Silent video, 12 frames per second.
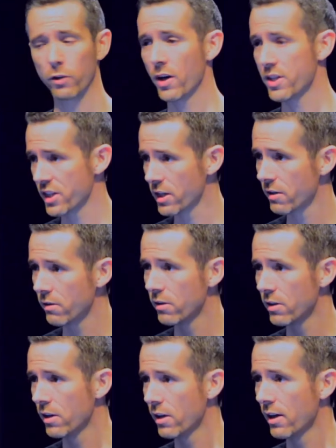crazy.
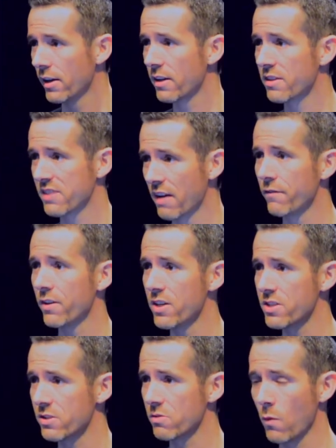Then the
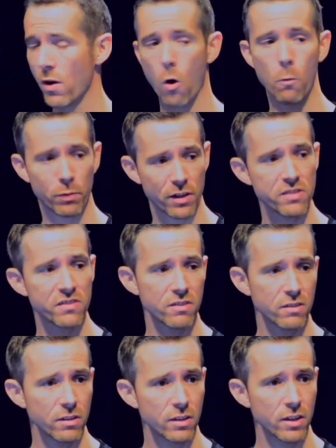70s went hopeless,
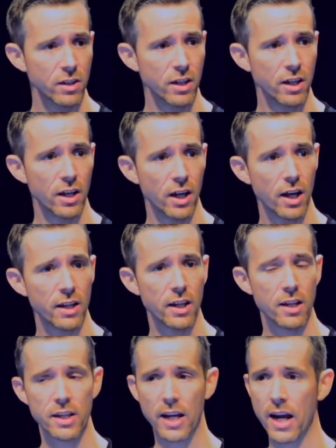and
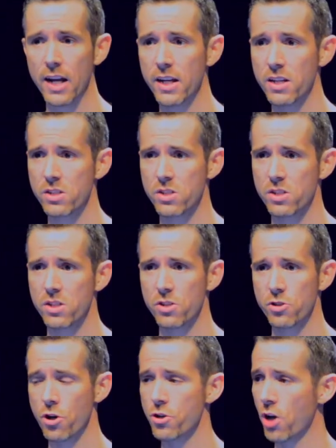then the 80s
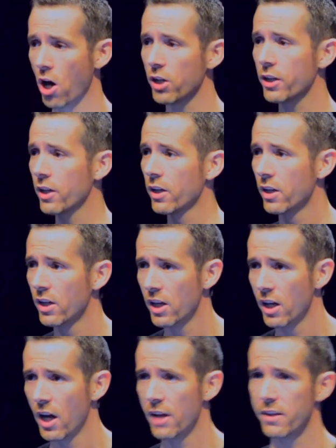turned dark,
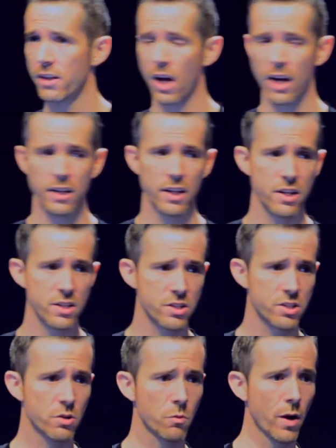and the
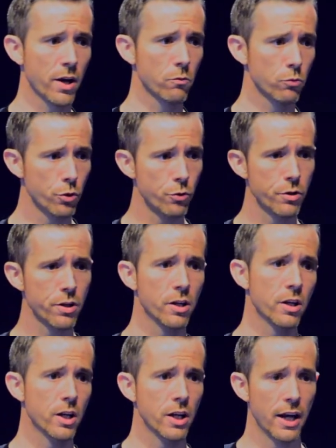90s went rude,
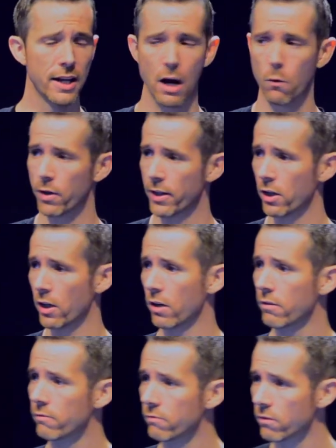and now we're here.
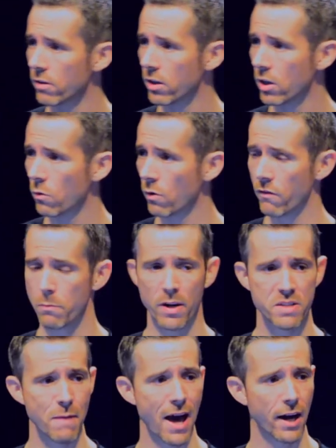Where
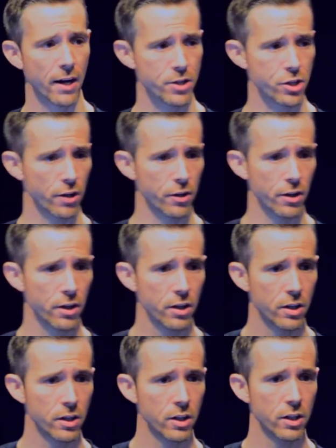everybody's mad at each other
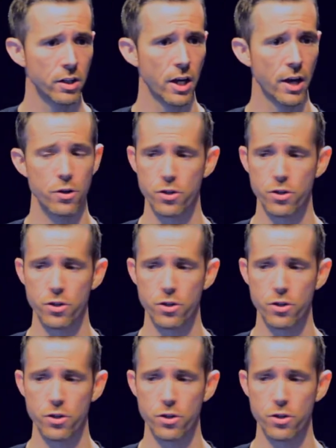and